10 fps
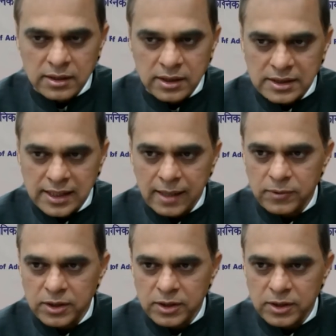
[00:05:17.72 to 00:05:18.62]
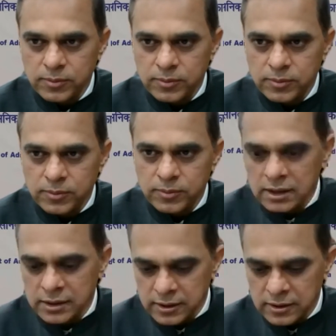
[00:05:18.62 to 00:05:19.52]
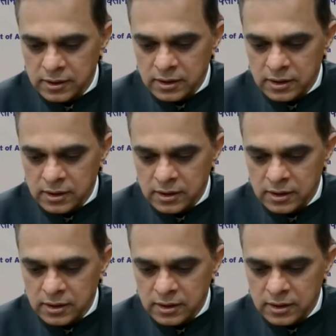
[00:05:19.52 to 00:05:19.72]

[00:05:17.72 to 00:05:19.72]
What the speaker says: The scrap disposal earned